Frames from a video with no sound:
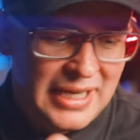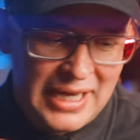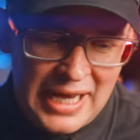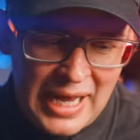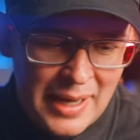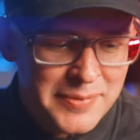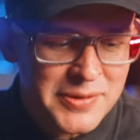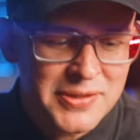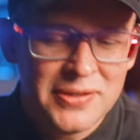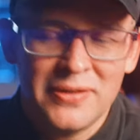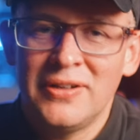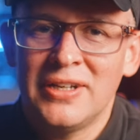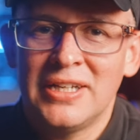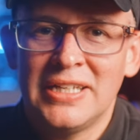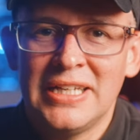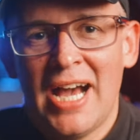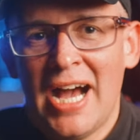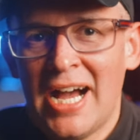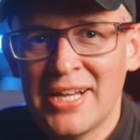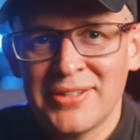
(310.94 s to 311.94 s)

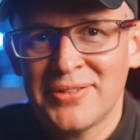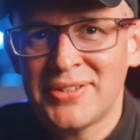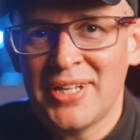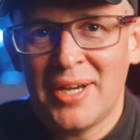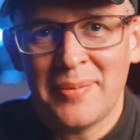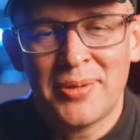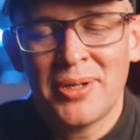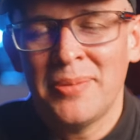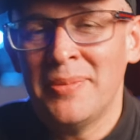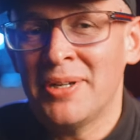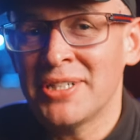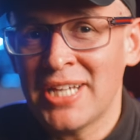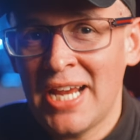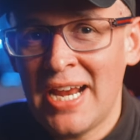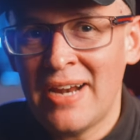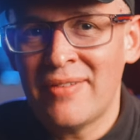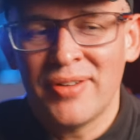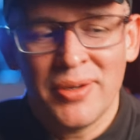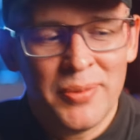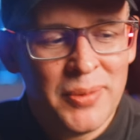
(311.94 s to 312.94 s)
Absolutely. I do that pretty much
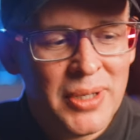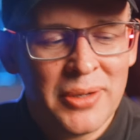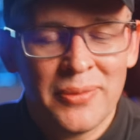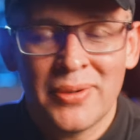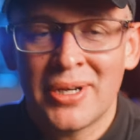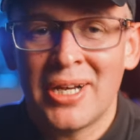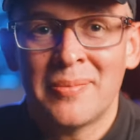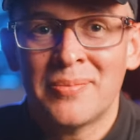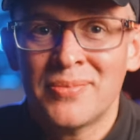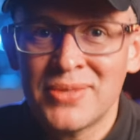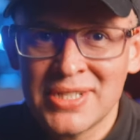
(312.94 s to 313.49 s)
every week when I'm